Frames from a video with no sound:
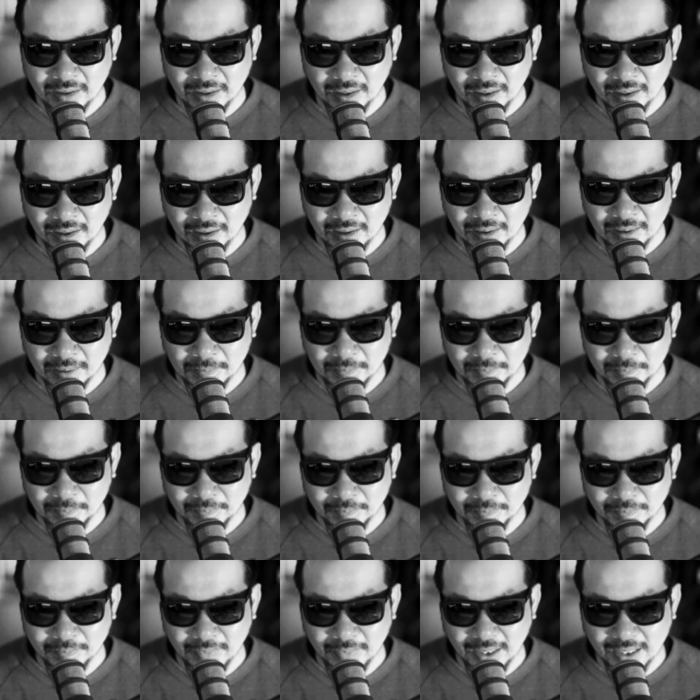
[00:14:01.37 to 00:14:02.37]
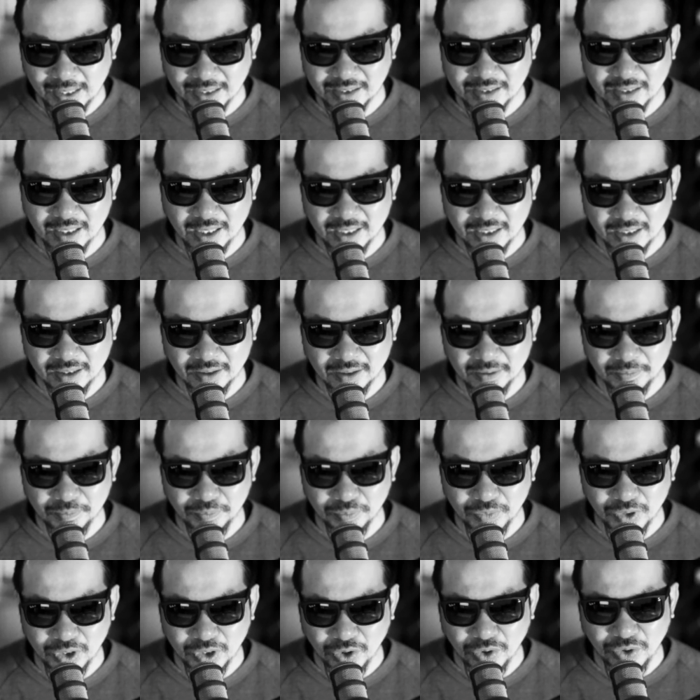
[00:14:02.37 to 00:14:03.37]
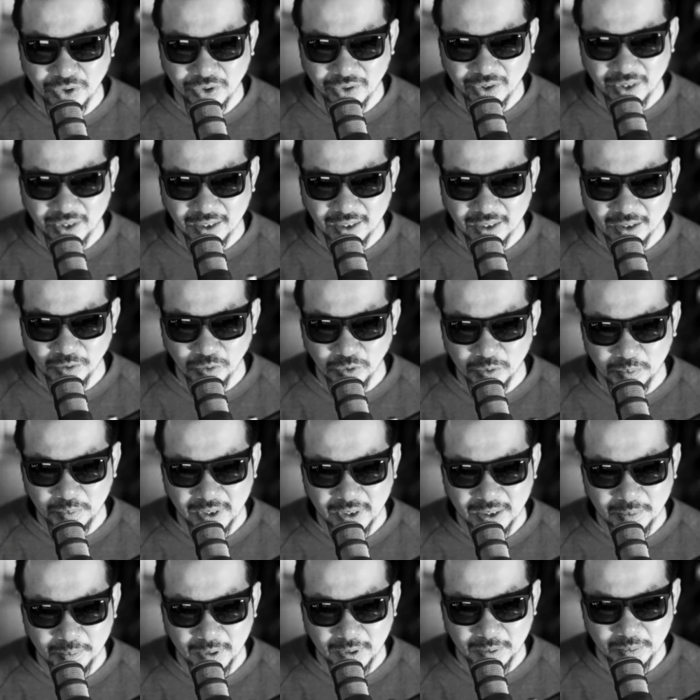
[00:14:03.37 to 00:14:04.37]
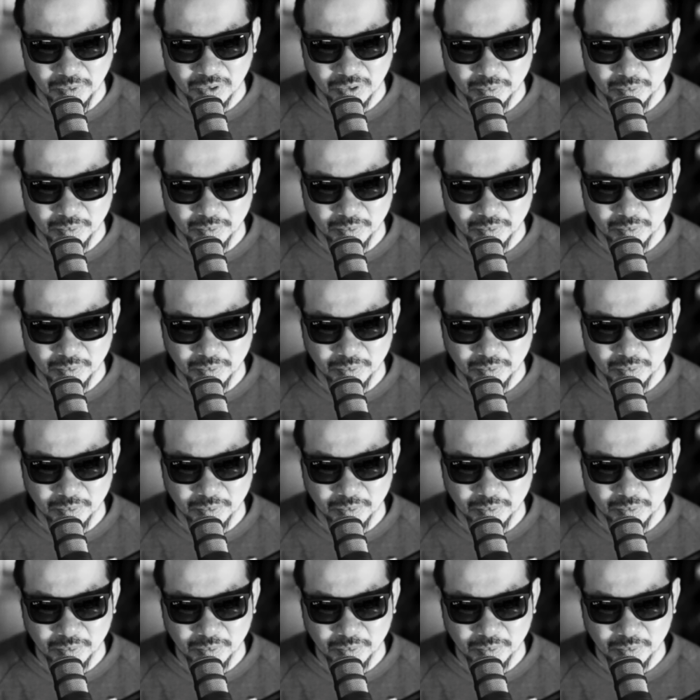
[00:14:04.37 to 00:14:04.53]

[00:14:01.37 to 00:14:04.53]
And it's like, you know, you'd think it would be in people's